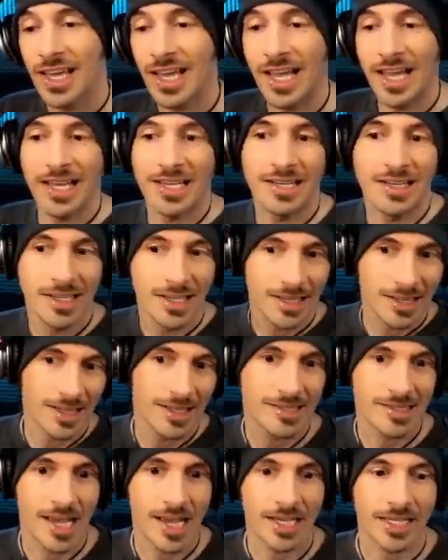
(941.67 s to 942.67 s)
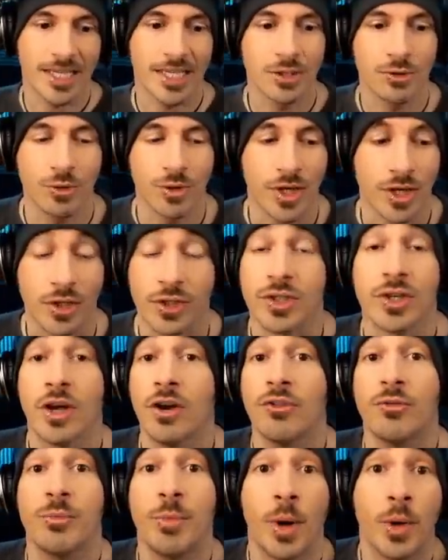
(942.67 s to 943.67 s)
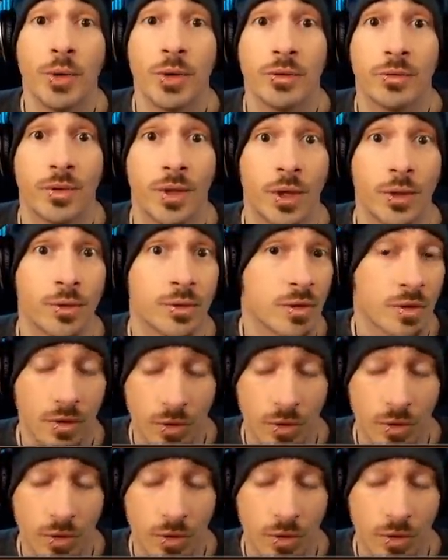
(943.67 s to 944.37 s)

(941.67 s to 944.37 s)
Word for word: and the attack gauge reduction of both of those.